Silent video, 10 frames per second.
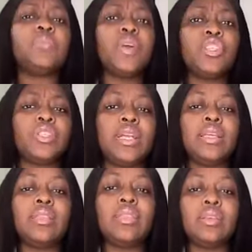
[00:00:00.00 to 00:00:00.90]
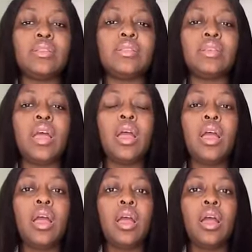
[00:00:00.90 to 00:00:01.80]
especially this
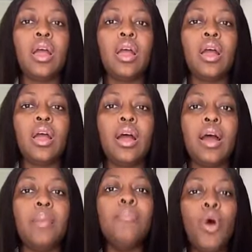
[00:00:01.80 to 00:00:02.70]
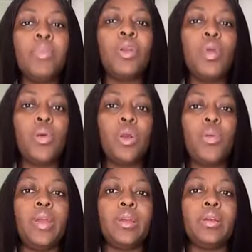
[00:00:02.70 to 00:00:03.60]
mommy
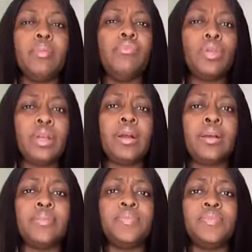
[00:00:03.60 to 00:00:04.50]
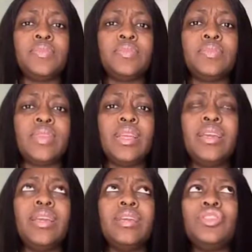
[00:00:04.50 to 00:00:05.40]
gwegwegwe, Monica.
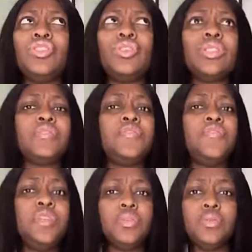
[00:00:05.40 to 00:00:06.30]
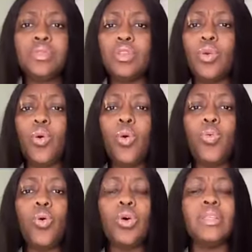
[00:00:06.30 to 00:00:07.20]
She just feels the
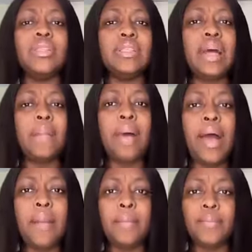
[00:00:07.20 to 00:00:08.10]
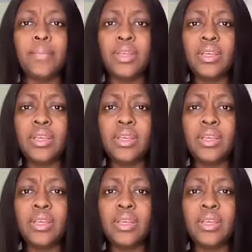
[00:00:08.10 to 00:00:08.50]
whole world is in her palm.